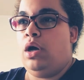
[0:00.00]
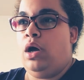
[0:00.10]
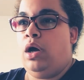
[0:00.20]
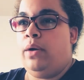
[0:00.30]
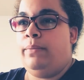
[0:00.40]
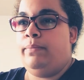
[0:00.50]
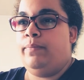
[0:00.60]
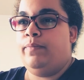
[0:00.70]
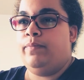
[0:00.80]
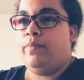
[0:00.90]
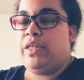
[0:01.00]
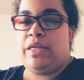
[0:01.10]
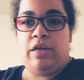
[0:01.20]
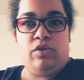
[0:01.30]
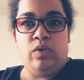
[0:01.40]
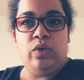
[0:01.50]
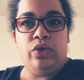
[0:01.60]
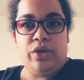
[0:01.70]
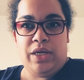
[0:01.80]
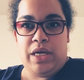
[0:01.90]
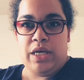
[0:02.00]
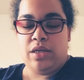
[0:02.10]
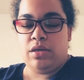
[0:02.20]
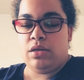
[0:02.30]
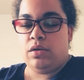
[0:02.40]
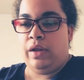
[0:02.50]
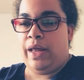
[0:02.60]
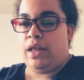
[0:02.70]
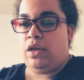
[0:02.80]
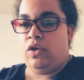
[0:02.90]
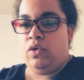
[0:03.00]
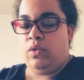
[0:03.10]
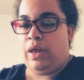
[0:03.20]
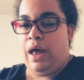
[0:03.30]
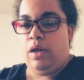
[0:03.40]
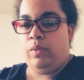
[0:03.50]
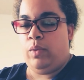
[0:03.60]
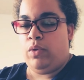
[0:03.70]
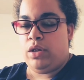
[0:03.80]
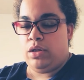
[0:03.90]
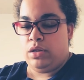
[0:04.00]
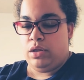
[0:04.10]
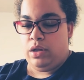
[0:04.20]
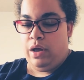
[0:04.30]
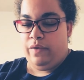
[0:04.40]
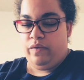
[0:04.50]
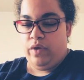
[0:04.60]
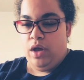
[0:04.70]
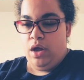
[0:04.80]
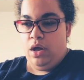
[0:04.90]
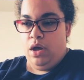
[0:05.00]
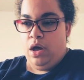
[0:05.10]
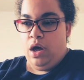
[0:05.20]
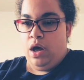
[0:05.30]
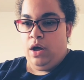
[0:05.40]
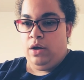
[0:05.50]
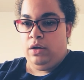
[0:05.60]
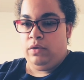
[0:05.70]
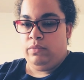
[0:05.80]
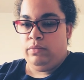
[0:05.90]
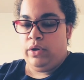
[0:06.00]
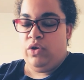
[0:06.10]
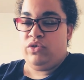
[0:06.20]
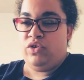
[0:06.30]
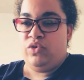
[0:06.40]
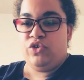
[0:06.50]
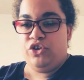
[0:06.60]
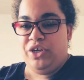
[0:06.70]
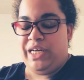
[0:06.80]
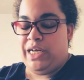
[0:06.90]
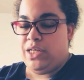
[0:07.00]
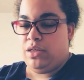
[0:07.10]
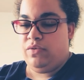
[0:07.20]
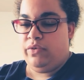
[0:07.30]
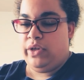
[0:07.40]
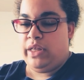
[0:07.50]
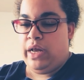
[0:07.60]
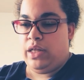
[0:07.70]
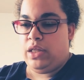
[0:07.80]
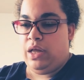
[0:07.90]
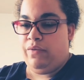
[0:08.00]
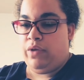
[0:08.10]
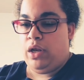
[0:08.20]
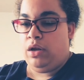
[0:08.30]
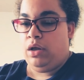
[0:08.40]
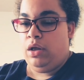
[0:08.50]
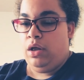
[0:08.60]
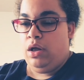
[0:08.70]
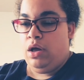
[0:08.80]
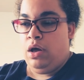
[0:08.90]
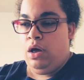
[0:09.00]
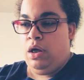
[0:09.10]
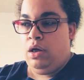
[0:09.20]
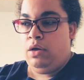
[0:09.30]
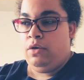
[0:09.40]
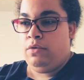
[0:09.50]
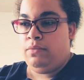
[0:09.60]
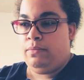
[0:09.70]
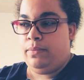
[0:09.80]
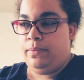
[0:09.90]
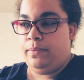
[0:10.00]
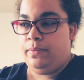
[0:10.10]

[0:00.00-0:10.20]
um, seasonal cookies, like you know the Halloween ones and stuff. Um, they also do turkeys for Thanksgiving. Um,